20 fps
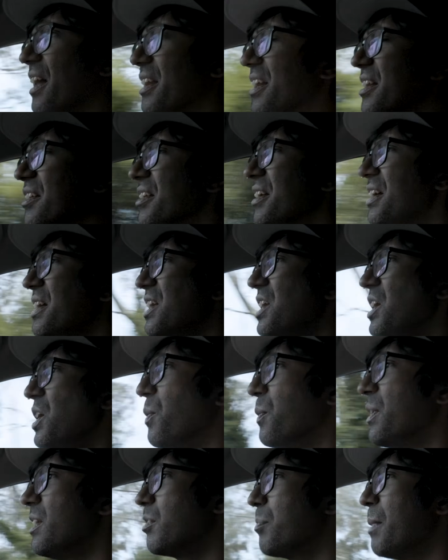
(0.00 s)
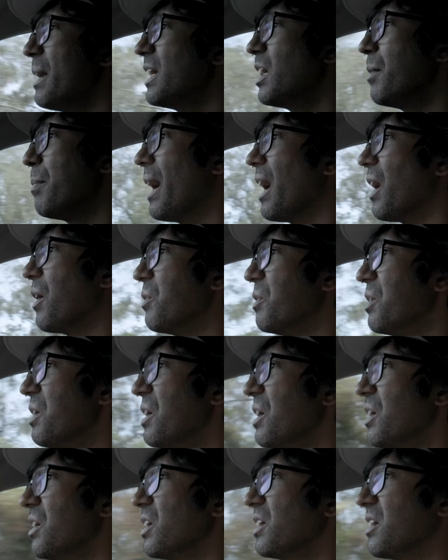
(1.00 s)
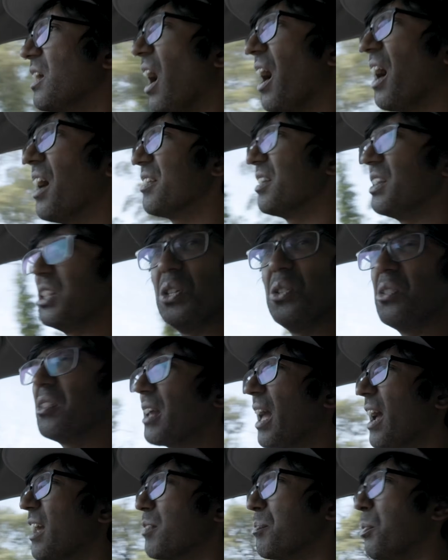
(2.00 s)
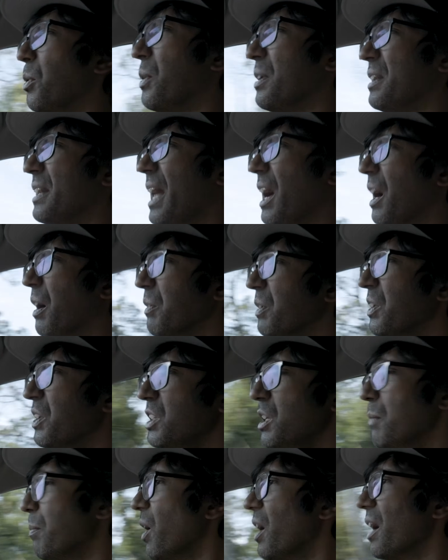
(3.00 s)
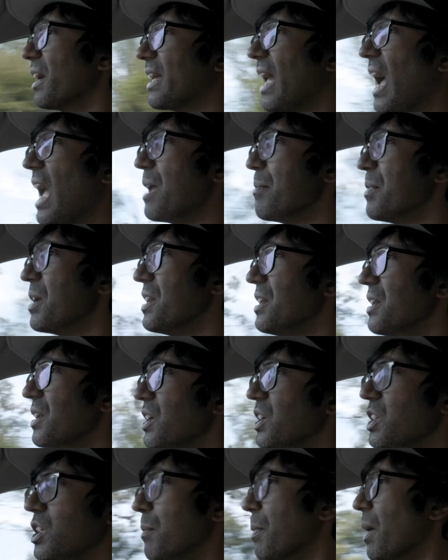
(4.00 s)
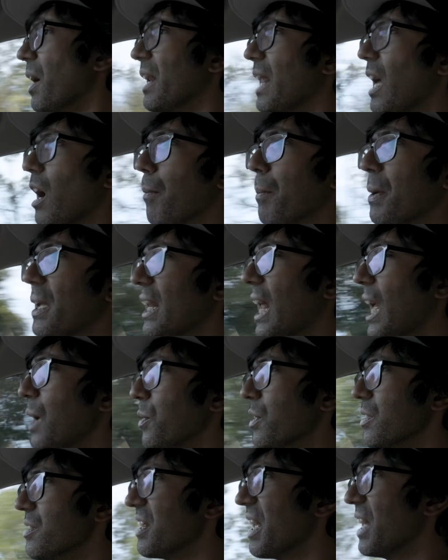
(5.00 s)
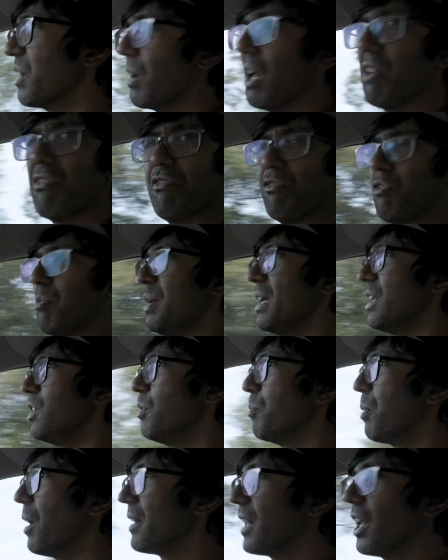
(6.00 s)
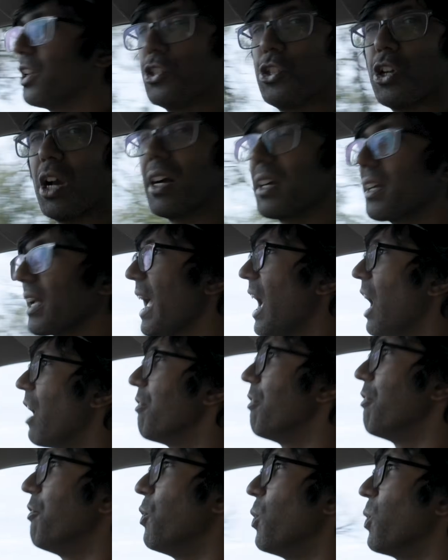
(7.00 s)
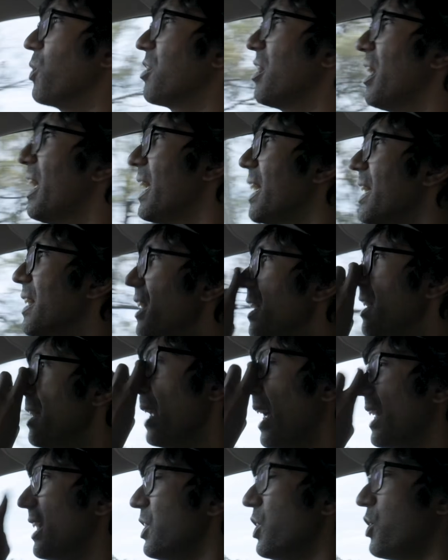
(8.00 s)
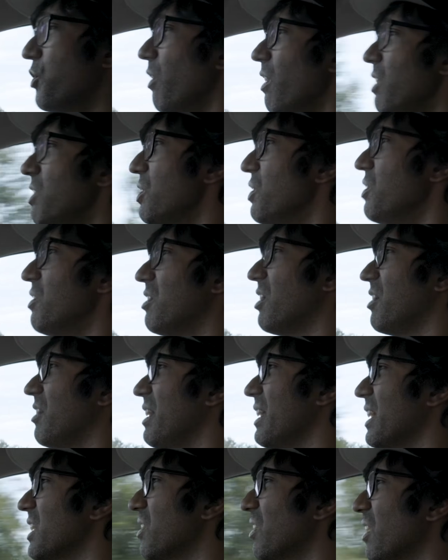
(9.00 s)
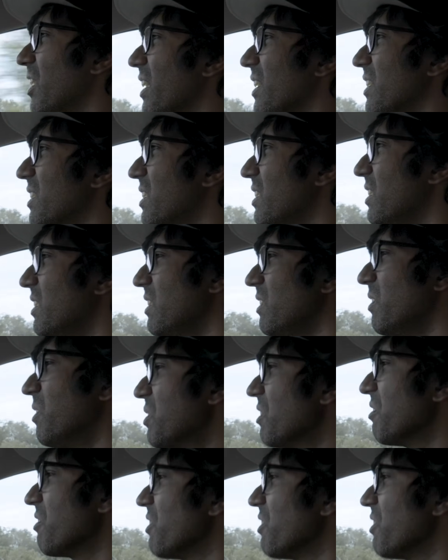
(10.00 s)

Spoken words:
this. We speak about cars in use case point. Now, you buy a Cayman, you buy an Alpine A110, or heaven forbid, you buy that junk Alpha 4C, and then you try and use the thing and you're like, on the